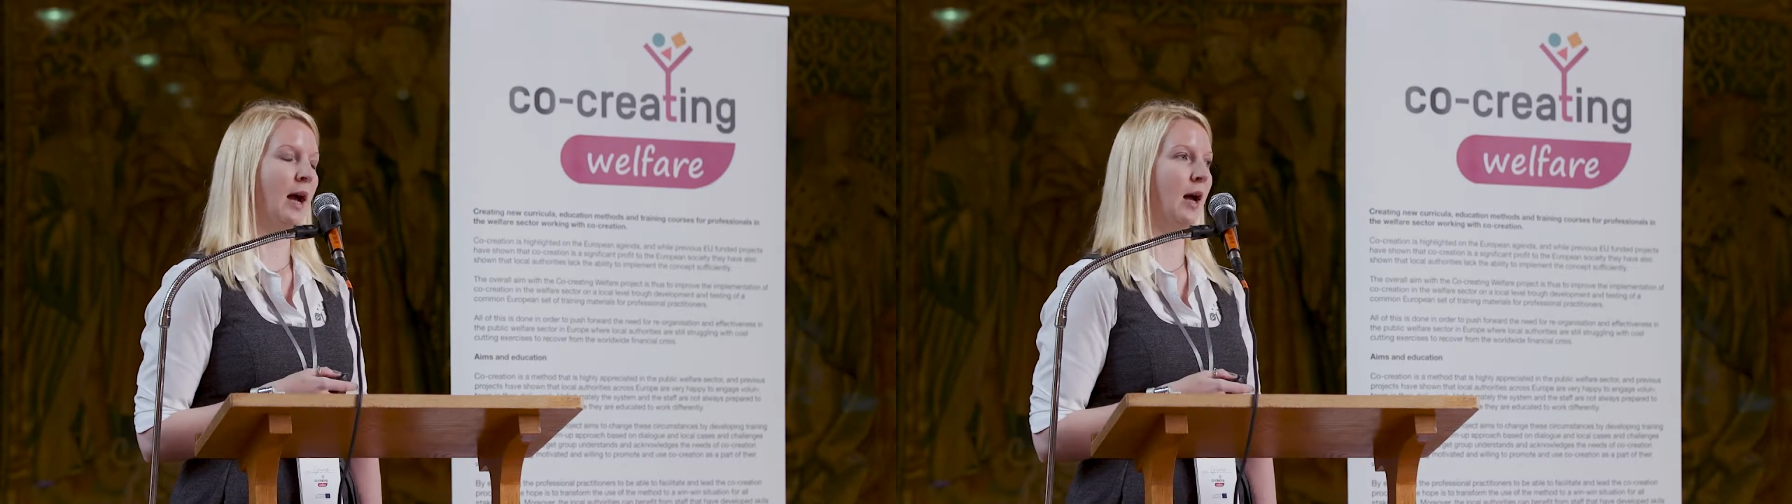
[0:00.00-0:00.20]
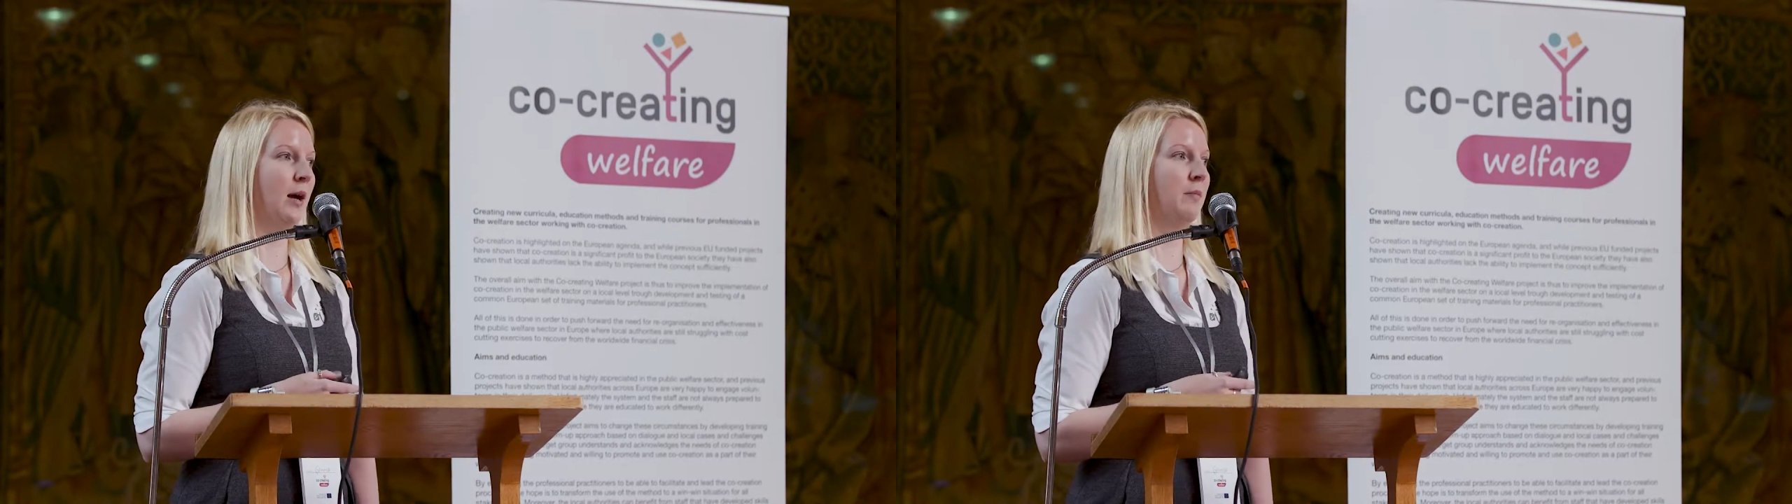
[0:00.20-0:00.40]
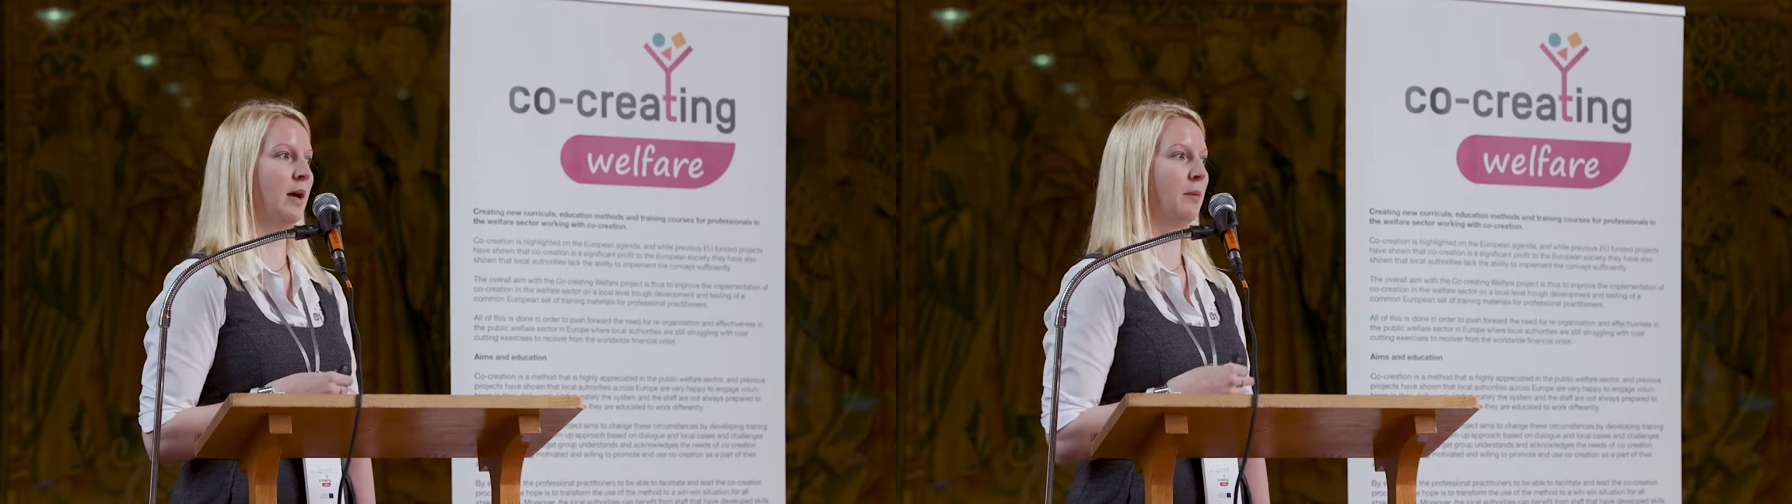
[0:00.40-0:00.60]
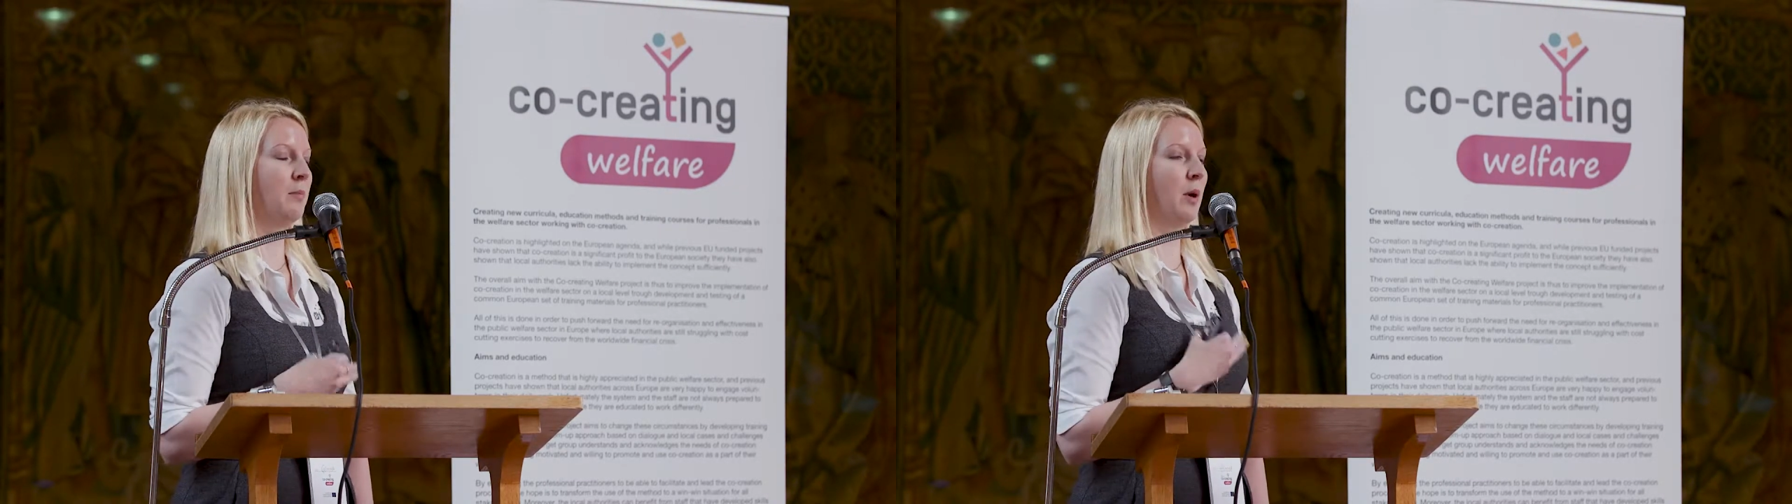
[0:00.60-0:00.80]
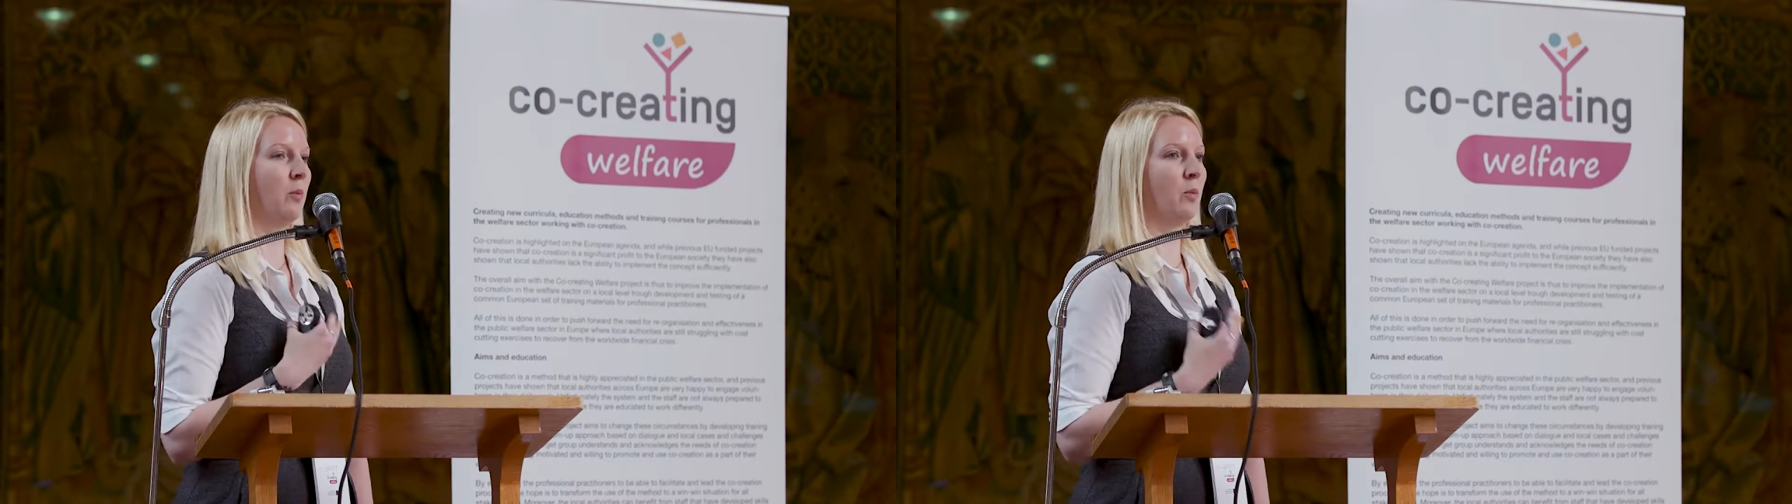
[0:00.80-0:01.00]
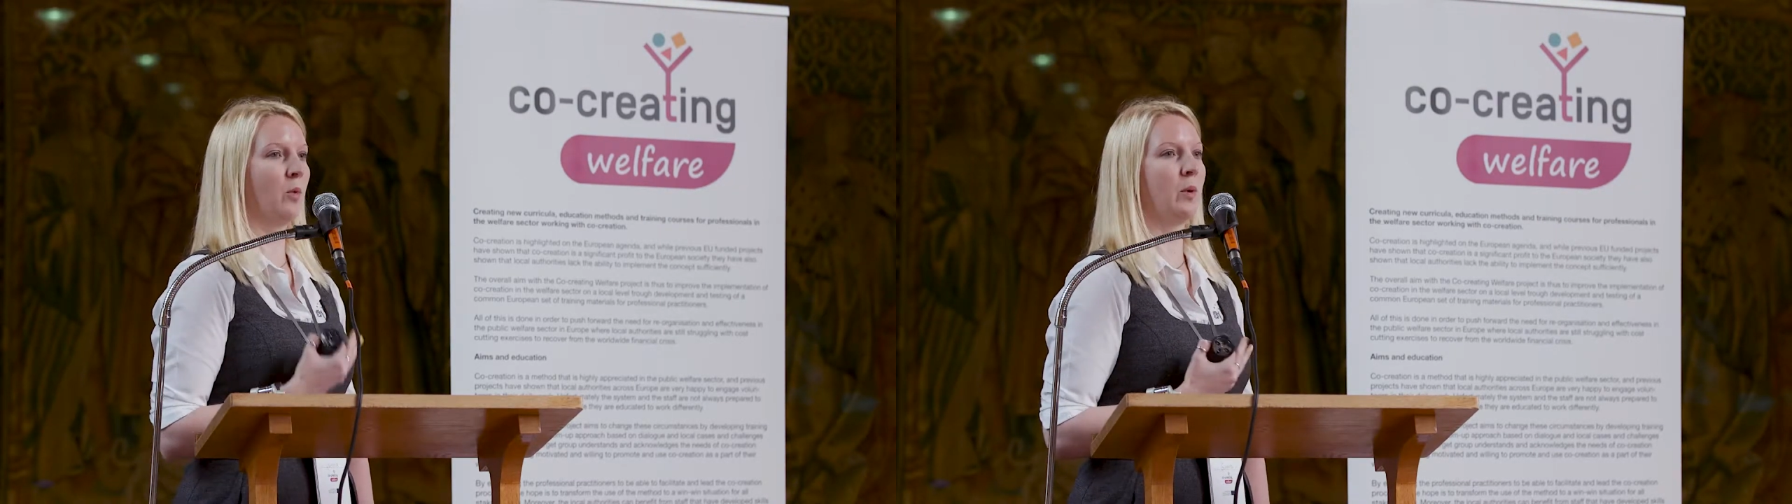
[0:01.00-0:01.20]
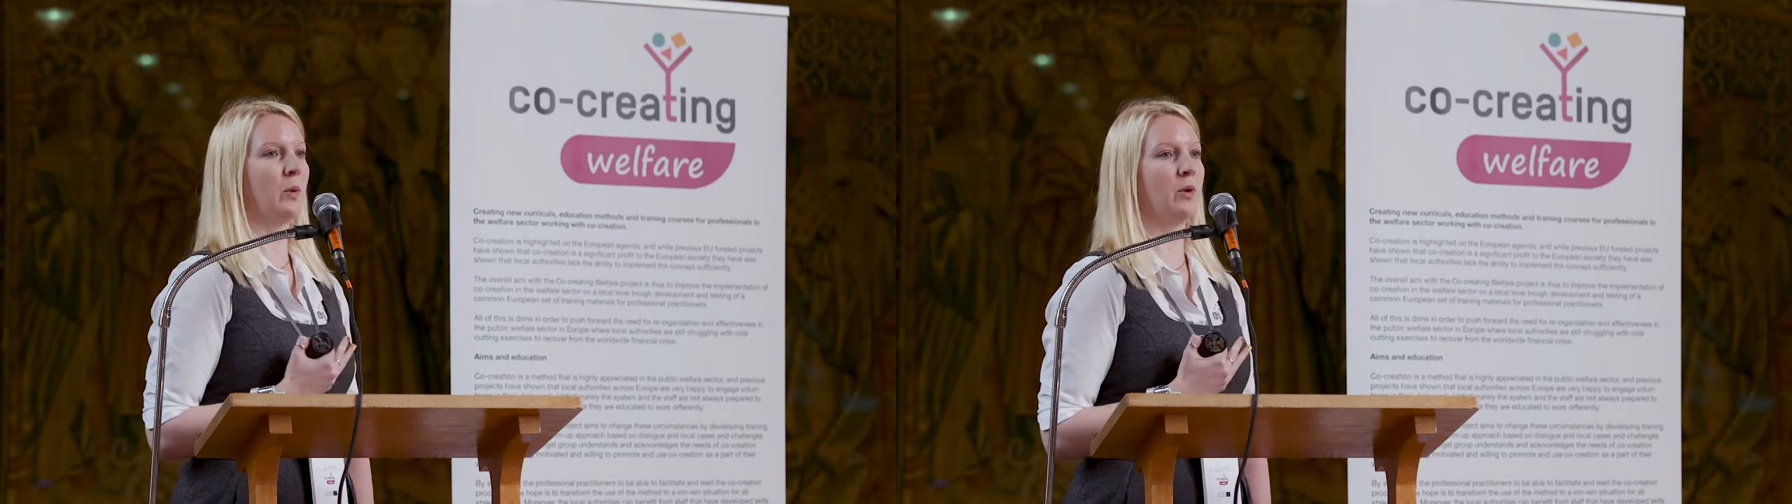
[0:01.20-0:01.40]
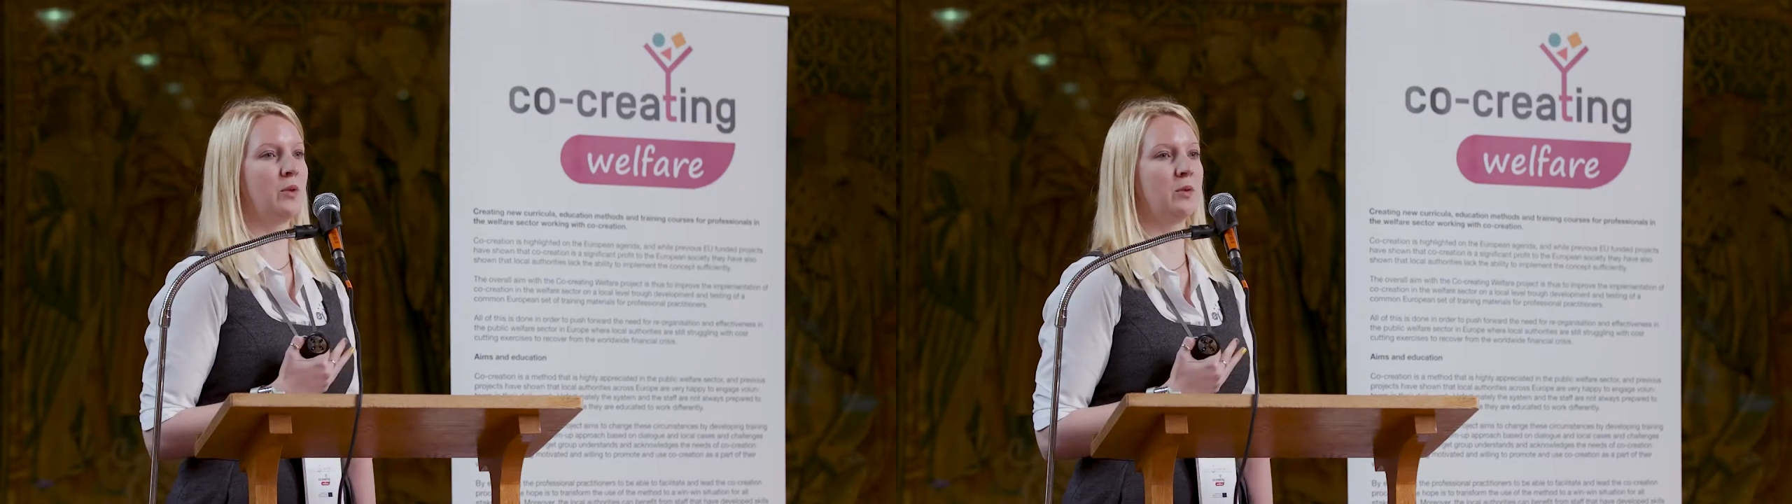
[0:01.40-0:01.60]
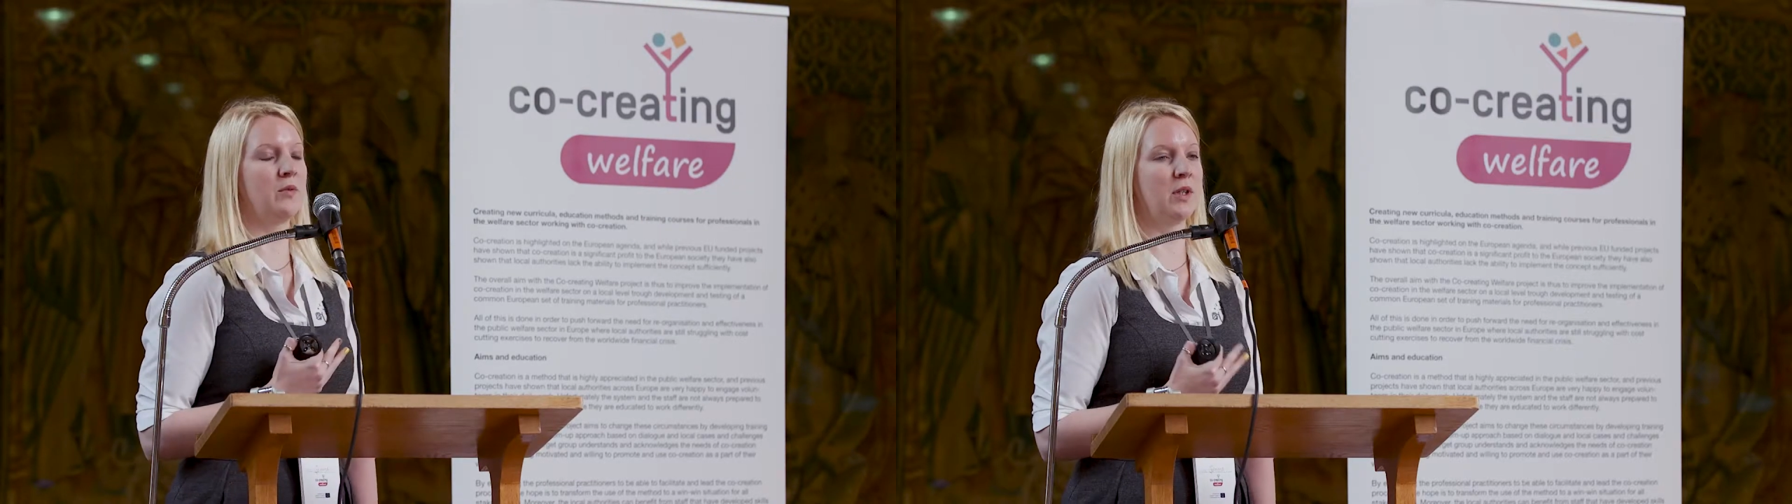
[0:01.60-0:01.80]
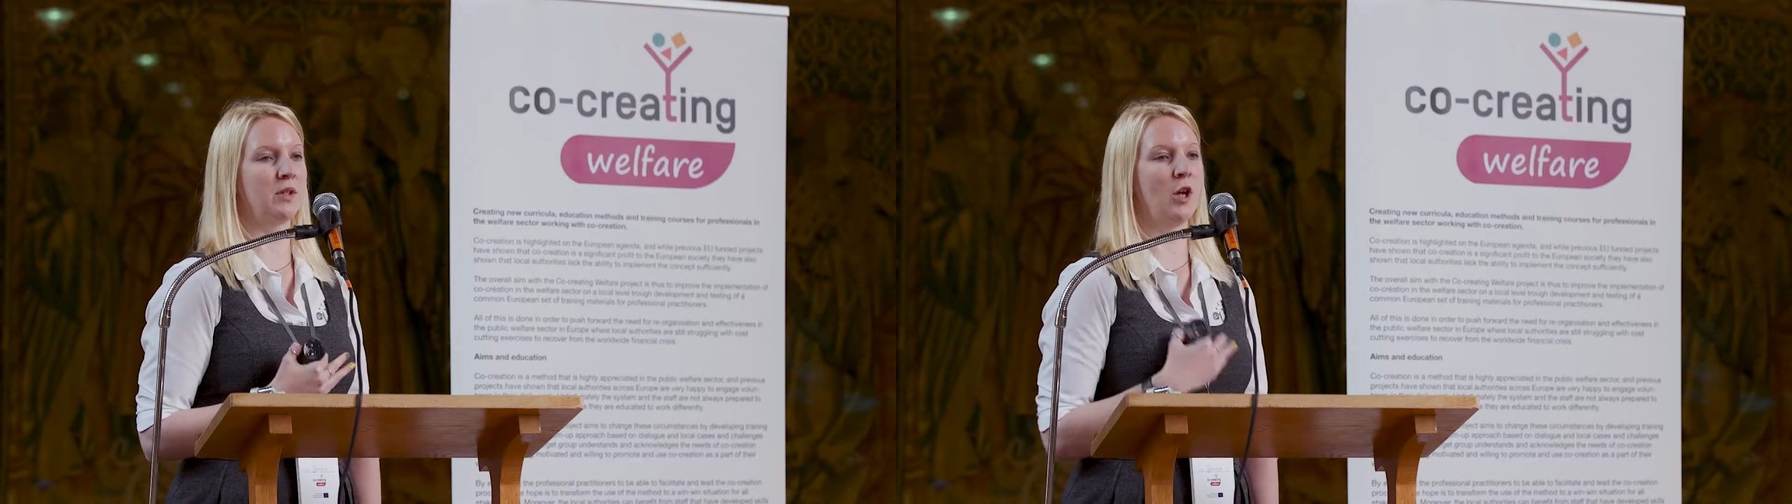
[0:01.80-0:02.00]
But what we want to emphasise,